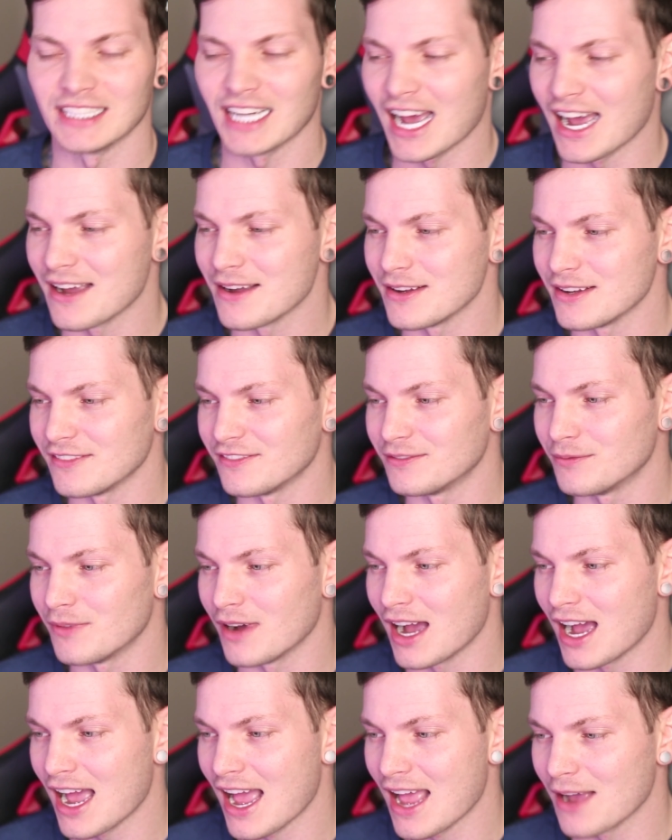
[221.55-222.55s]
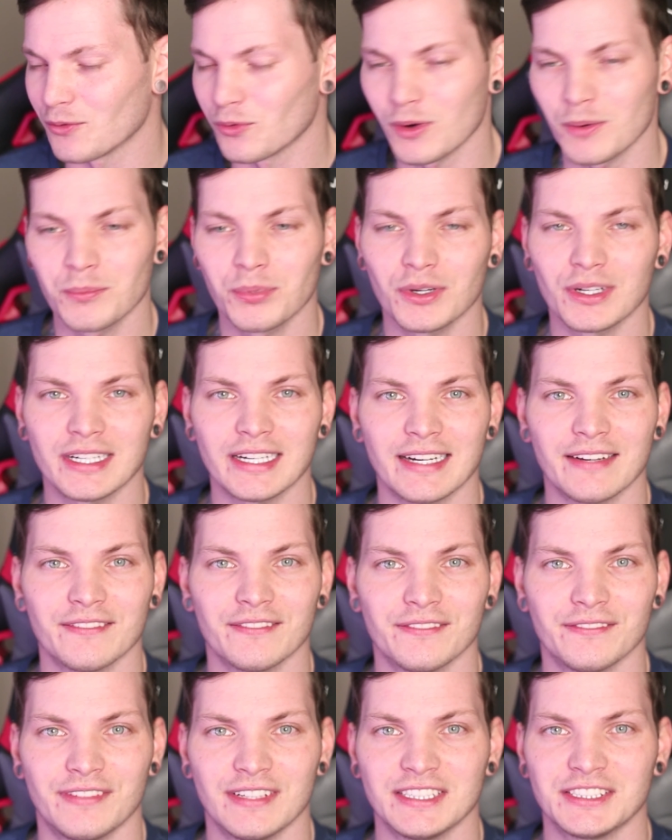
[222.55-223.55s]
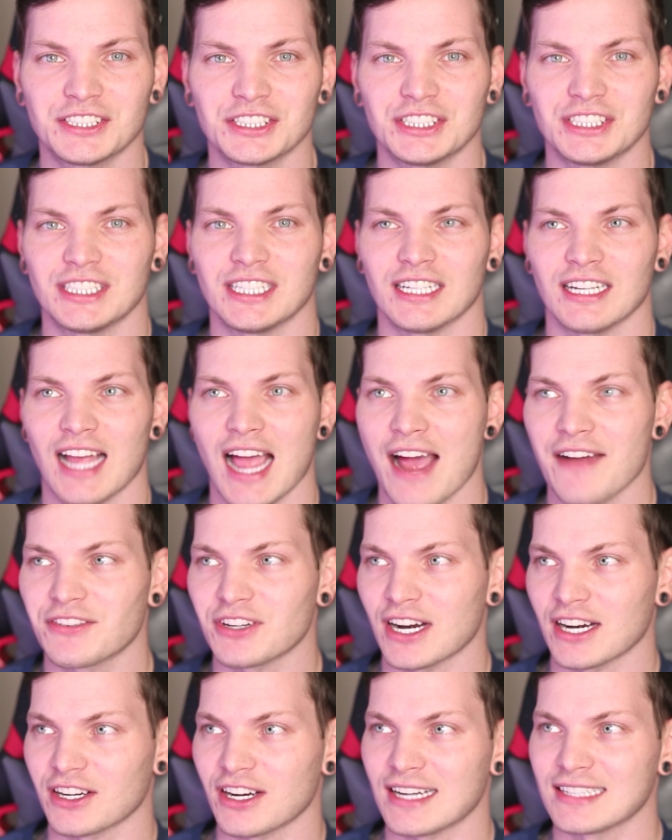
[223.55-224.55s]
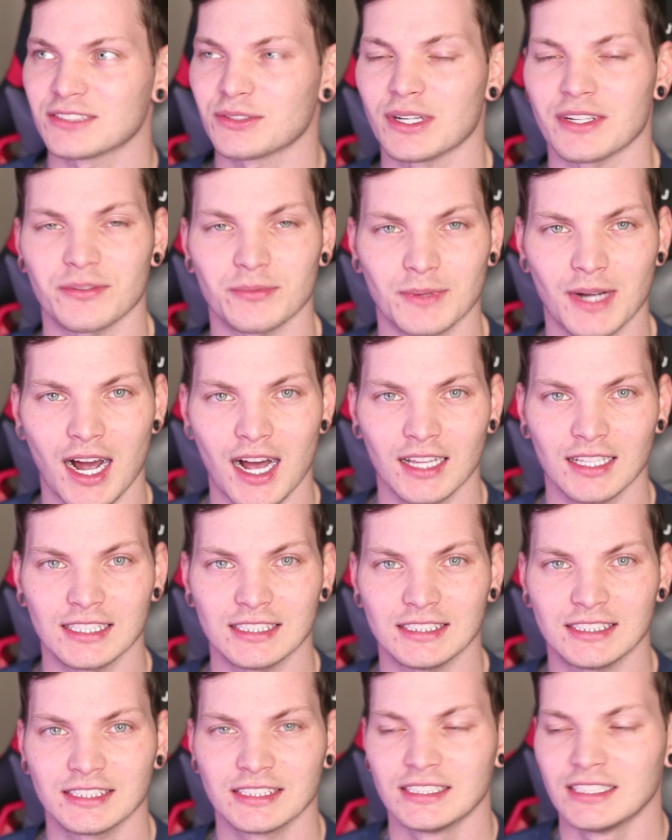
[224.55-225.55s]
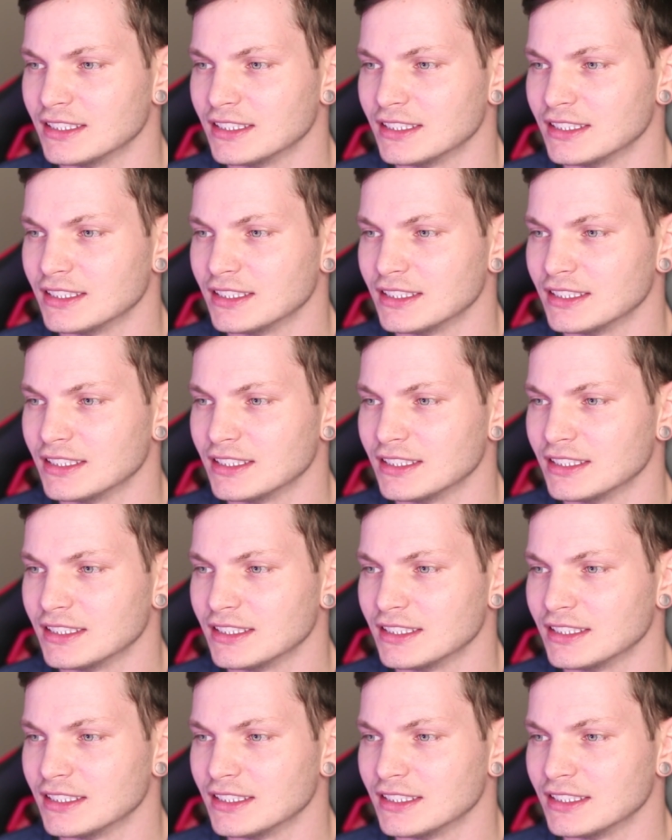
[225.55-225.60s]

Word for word: I, at one point, ventured after I graduated from college